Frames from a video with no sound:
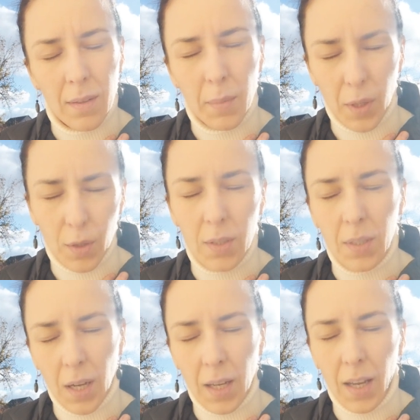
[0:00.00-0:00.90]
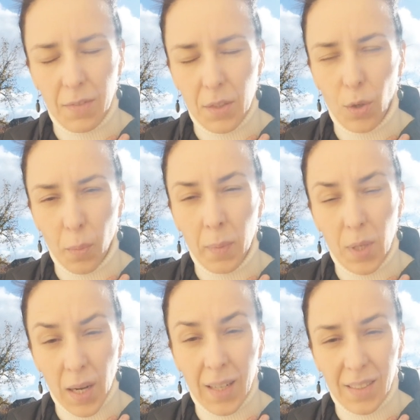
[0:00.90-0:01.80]
because I have so
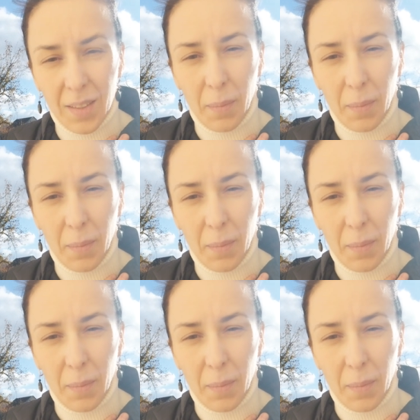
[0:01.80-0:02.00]
little